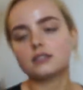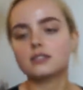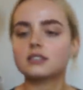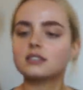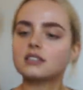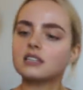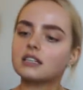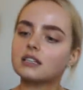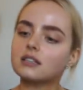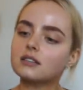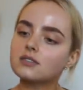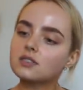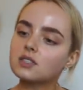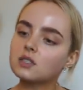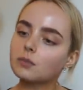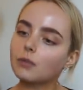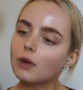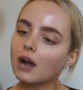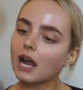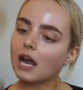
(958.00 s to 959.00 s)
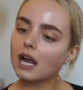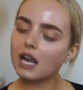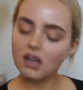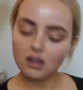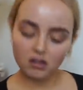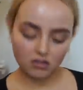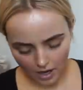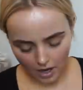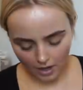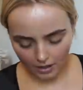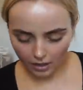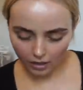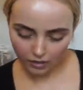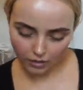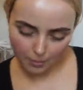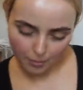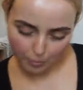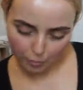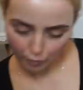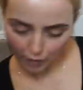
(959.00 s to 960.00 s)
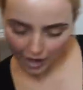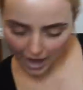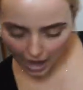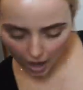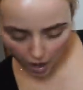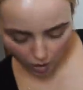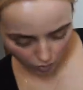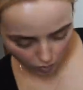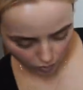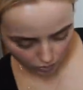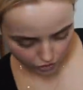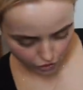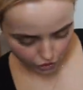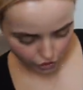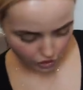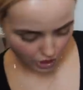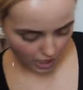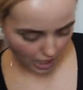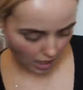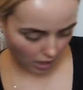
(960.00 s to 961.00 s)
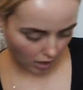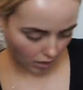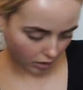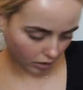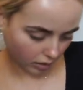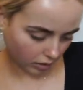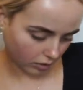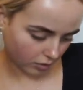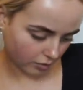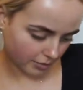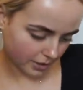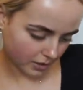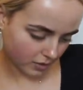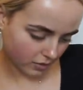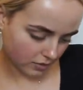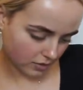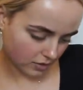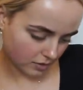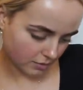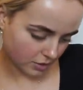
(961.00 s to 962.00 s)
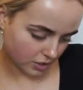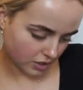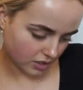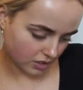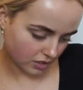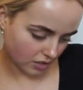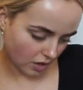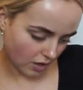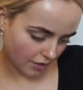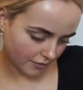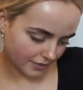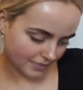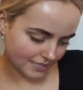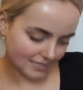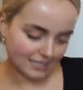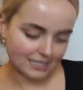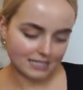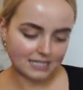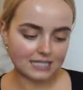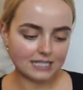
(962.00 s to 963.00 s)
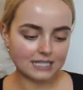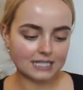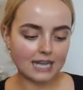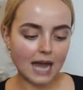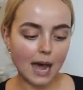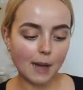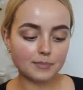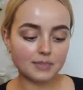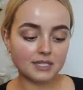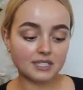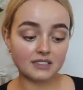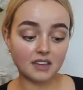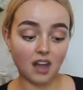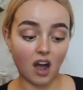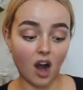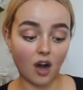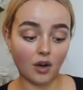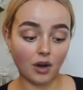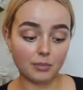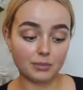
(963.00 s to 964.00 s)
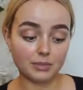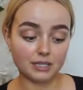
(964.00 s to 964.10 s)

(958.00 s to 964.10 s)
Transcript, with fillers: skin spray, another brow gel. Oh my god, so much stuff. It's the Snap Scara